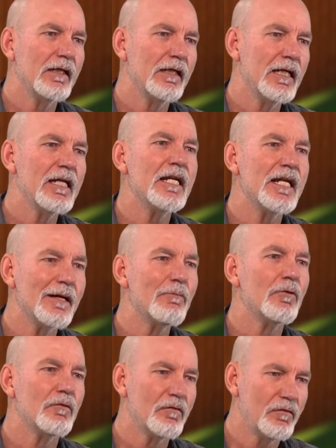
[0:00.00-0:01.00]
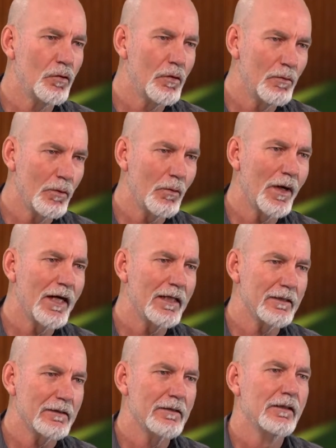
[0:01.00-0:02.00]
any number of formal
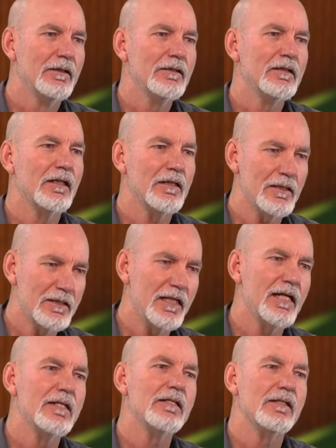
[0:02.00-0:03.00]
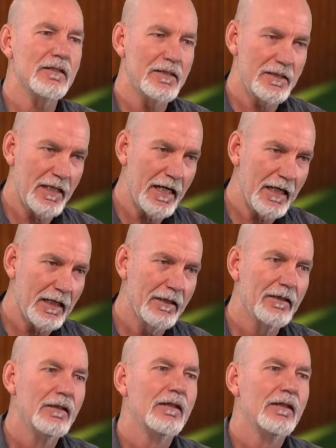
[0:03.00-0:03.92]
ways, so the set and the sec,